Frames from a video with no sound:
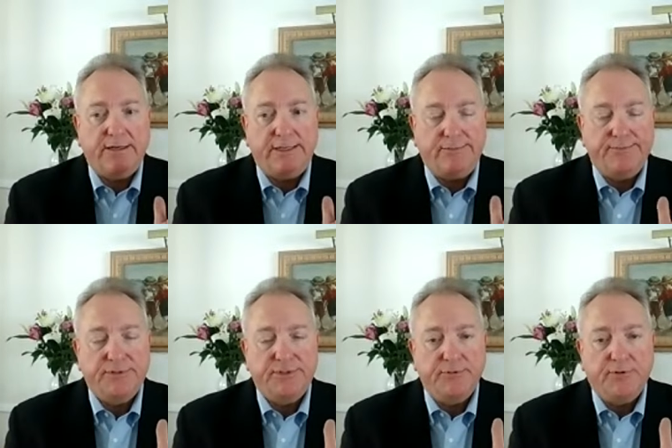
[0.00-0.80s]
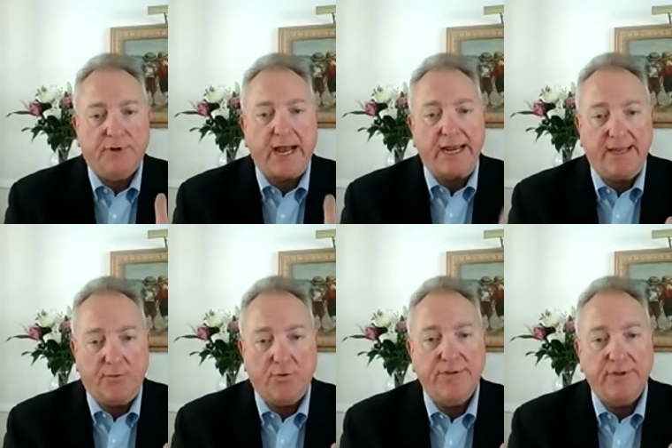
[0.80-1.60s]
uh, to high net
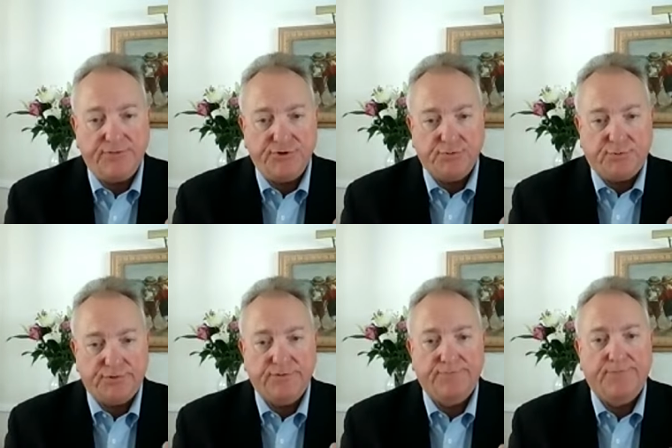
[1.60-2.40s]
worth individuals,